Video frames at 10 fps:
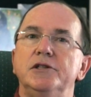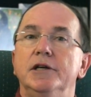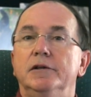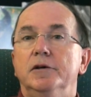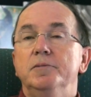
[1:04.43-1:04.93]

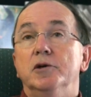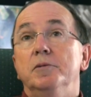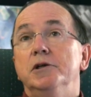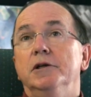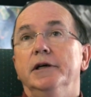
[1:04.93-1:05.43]
stellar
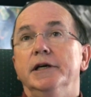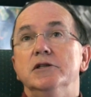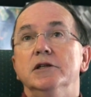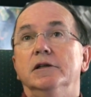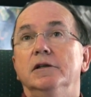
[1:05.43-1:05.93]
absorption
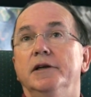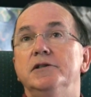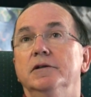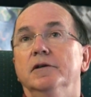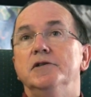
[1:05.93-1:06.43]
lines in a
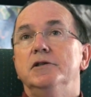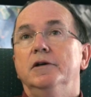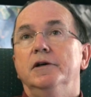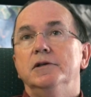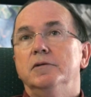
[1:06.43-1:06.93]
cluster of
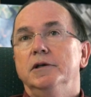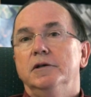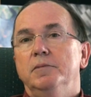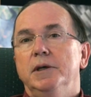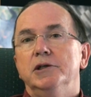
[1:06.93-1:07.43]
stars where you
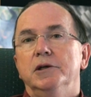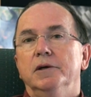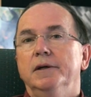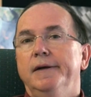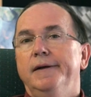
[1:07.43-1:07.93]
can measure